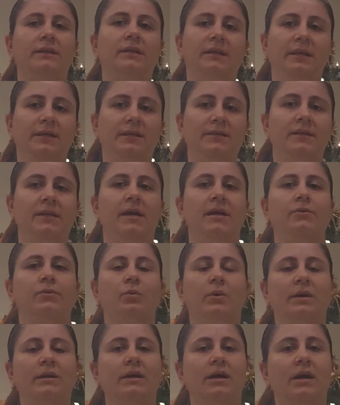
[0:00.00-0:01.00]
X and
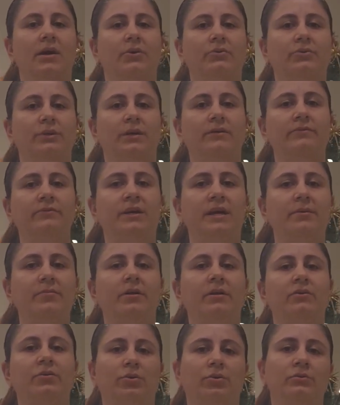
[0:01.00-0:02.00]
one outcome
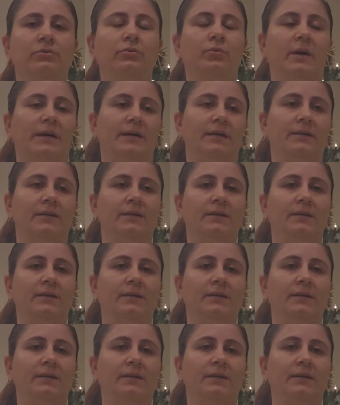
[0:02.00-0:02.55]
variable called Y.